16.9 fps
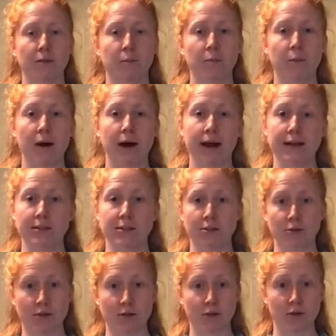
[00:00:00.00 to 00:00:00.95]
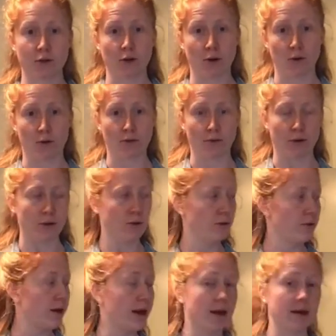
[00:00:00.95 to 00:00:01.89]
my students go
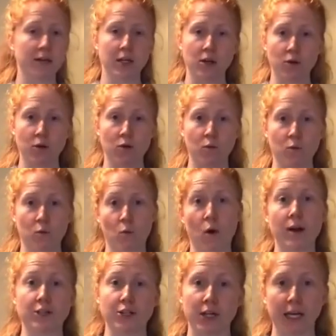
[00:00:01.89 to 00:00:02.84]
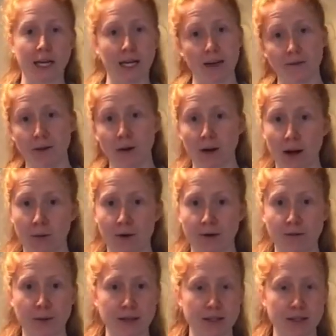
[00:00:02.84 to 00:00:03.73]
through, and you watching if you're not one of my